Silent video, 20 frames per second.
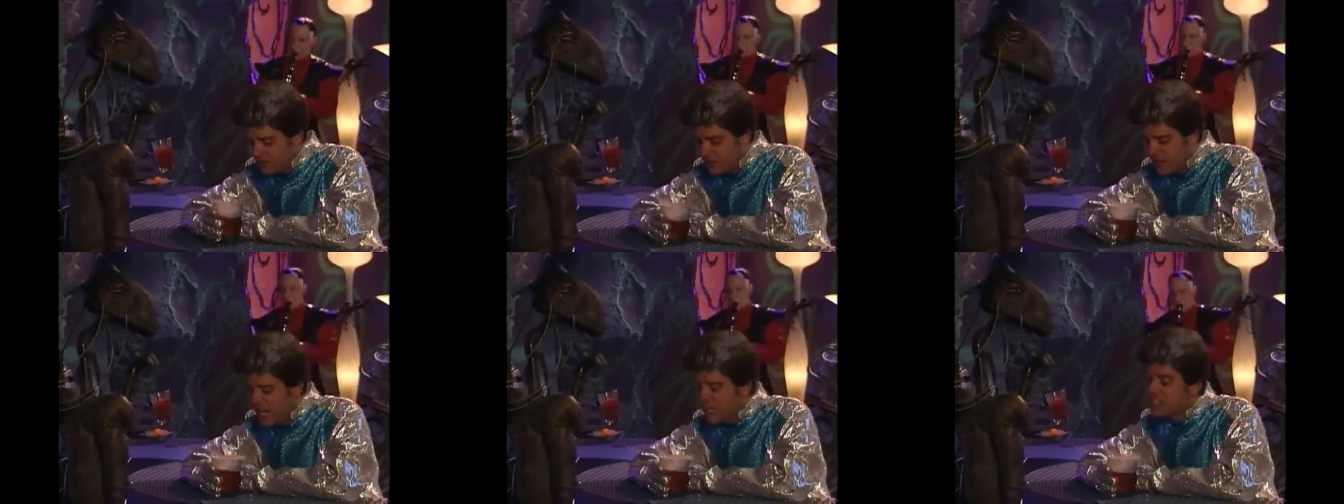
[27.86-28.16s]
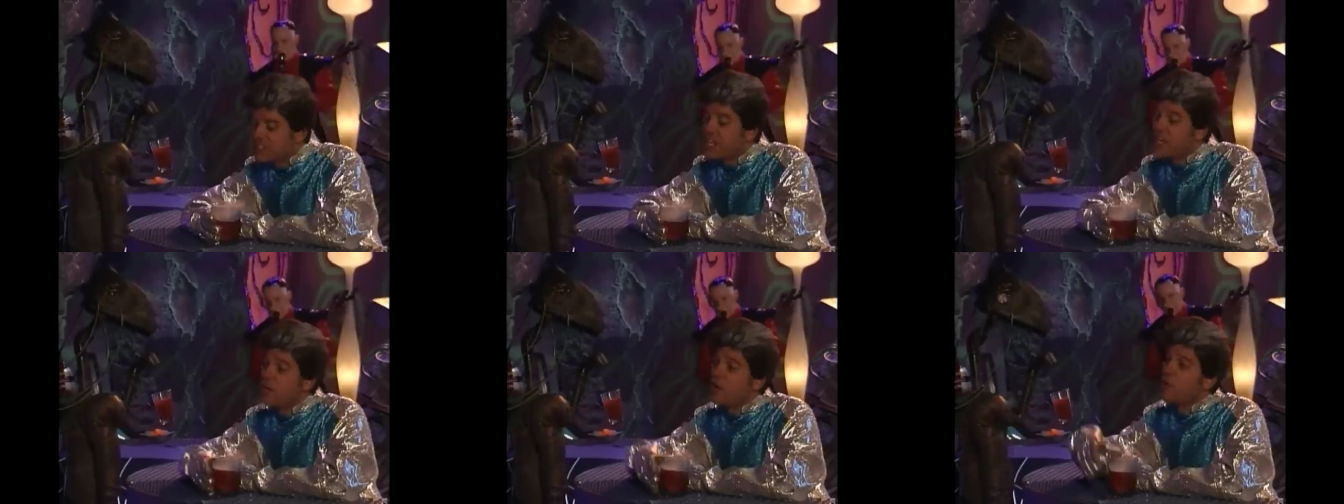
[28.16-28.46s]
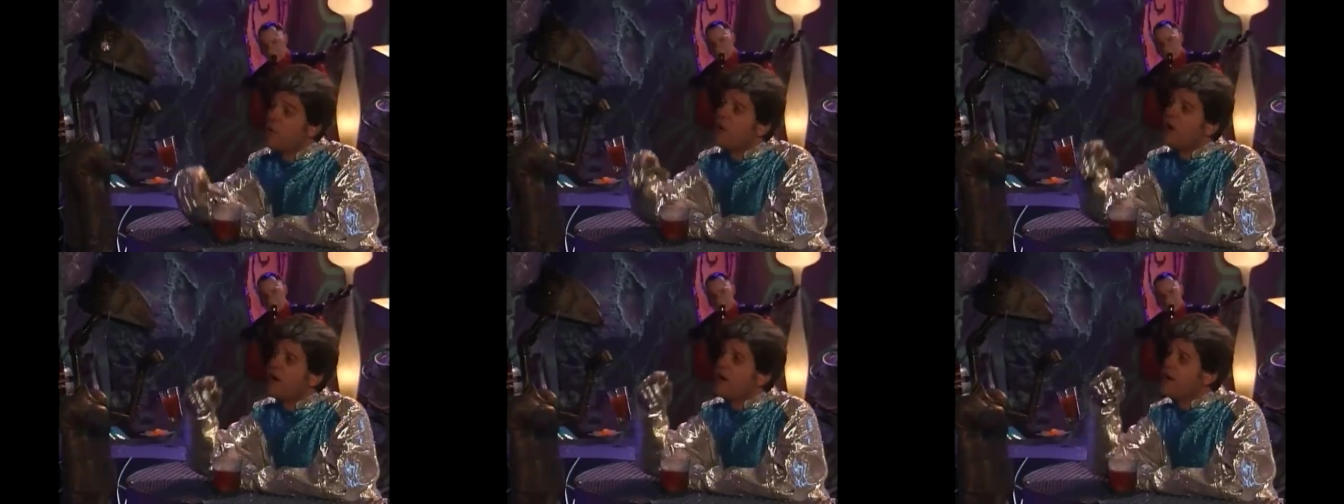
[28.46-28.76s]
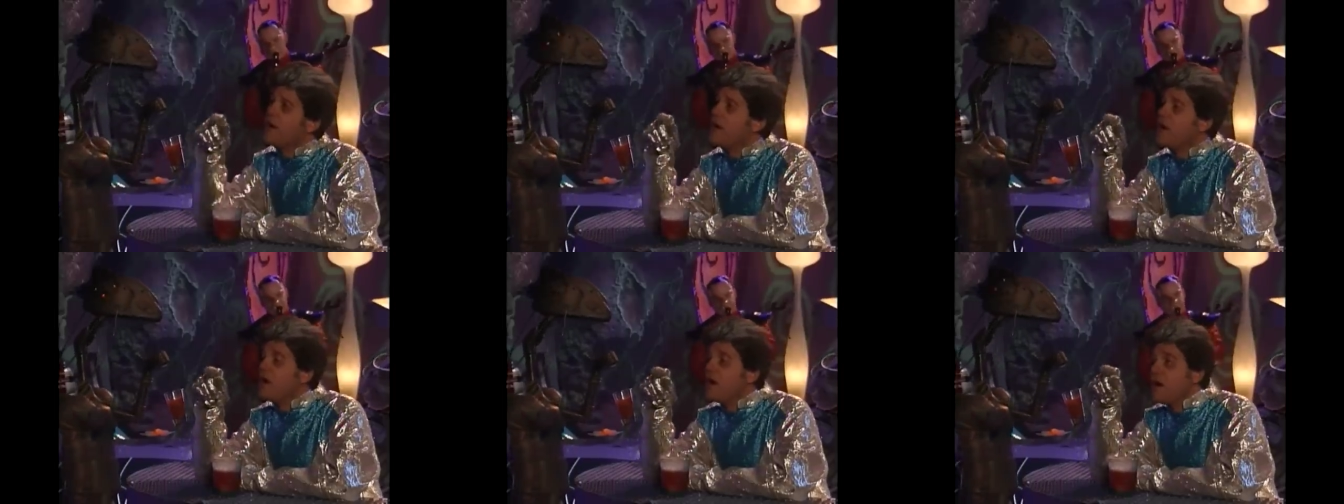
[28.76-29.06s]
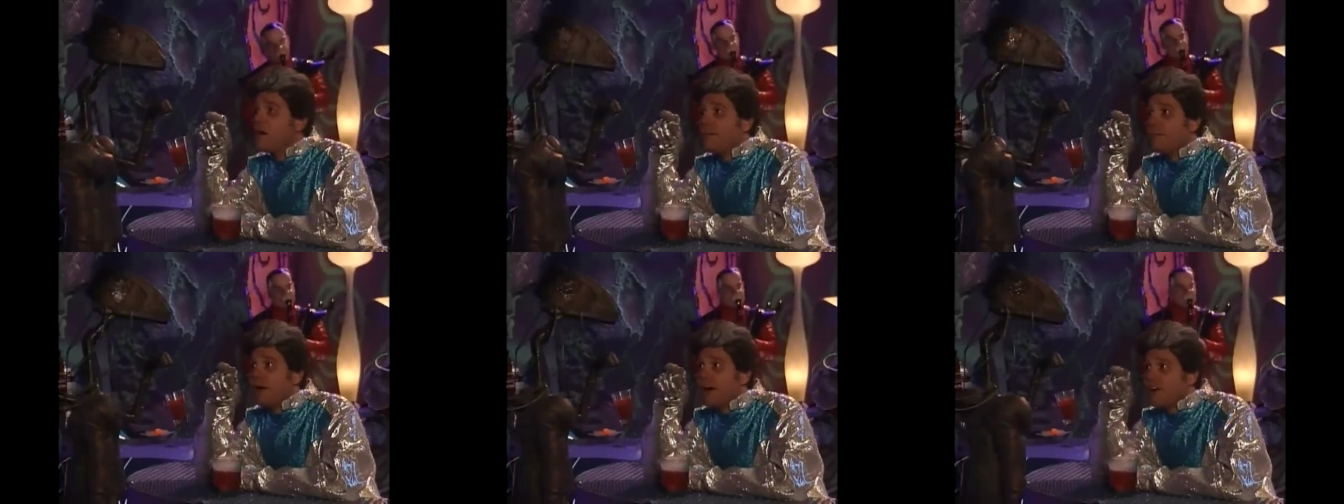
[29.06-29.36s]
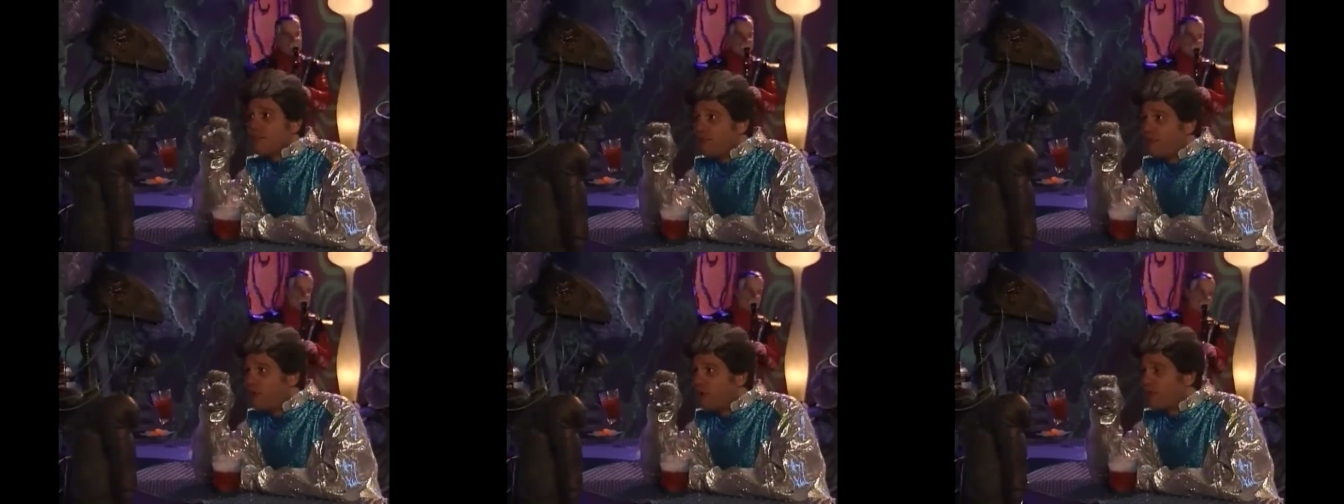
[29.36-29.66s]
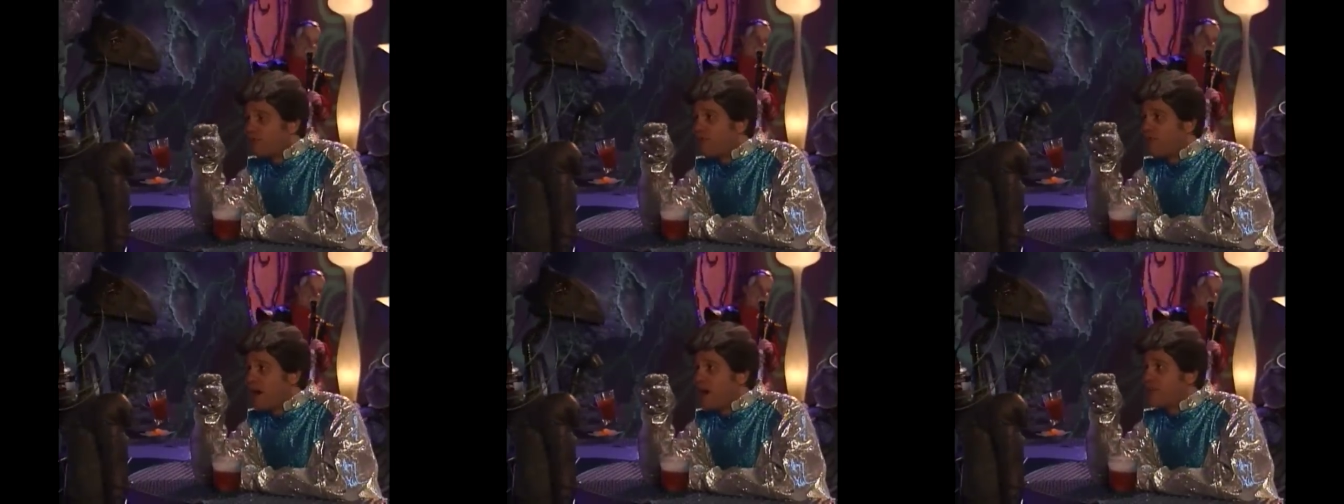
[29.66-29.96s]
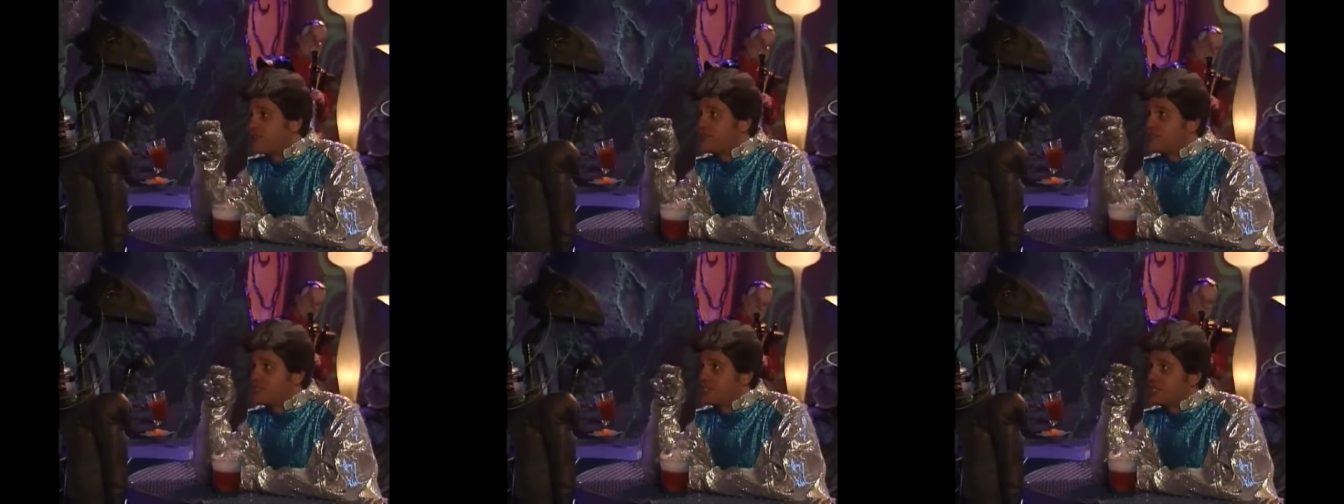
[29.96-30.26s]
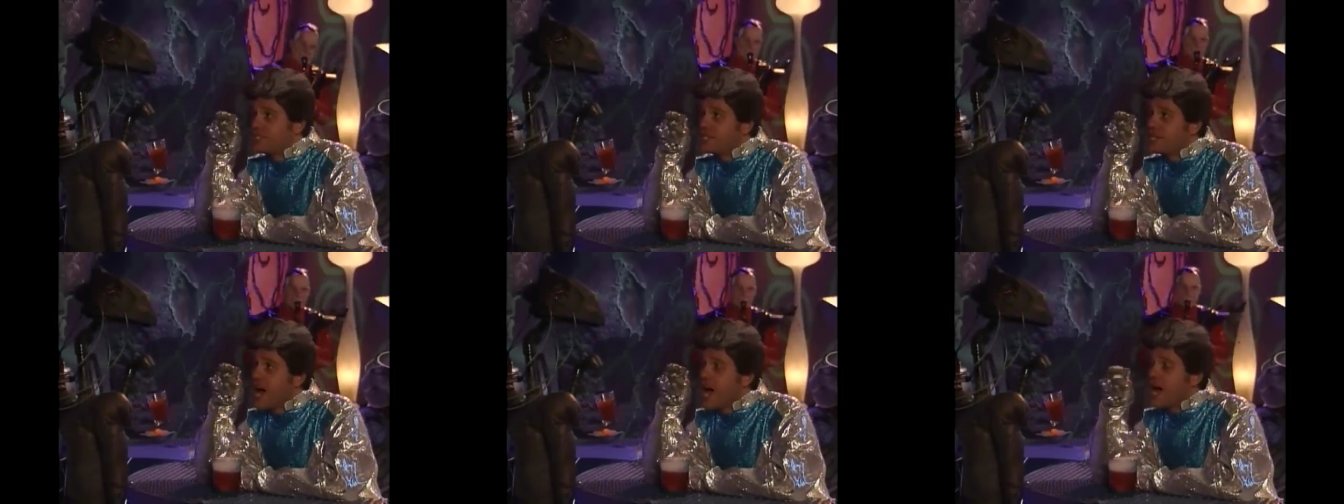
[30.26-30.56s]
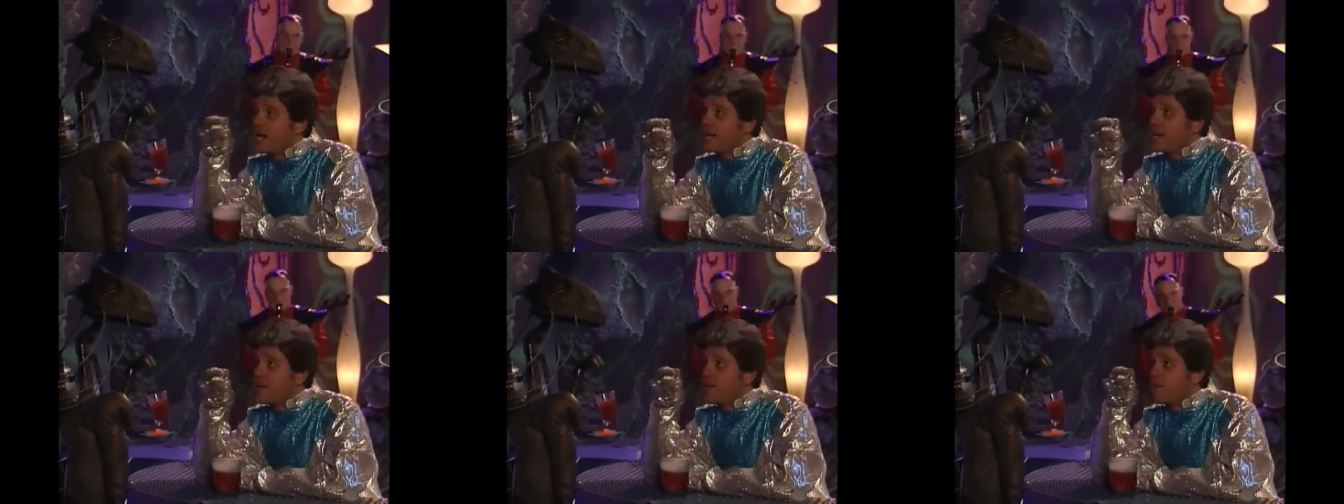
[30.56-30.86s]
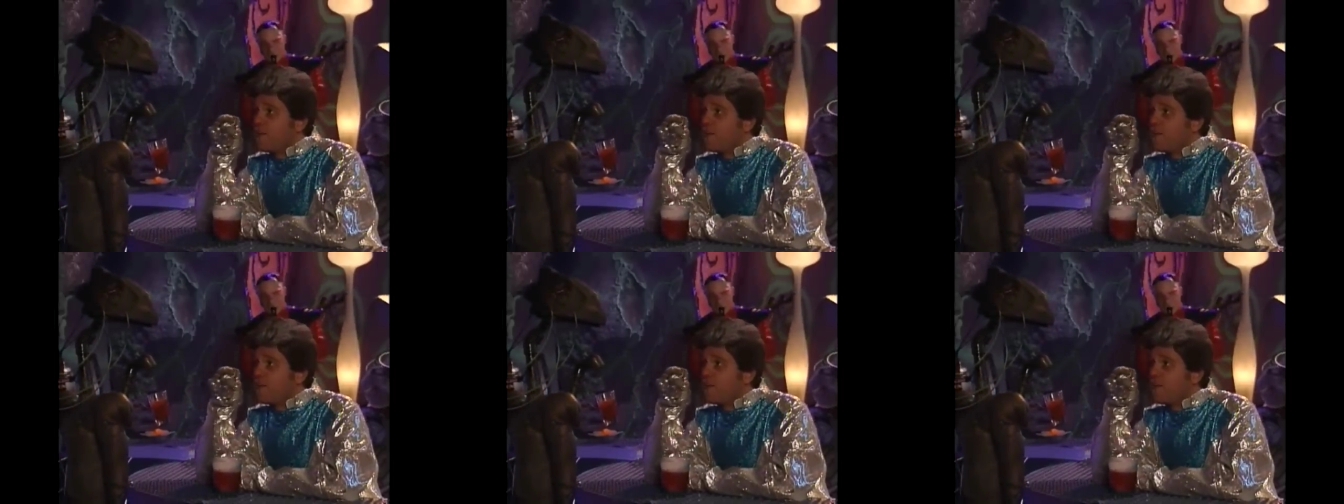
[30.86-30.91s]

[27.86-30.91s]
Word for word: I tell you what, my forefathers did not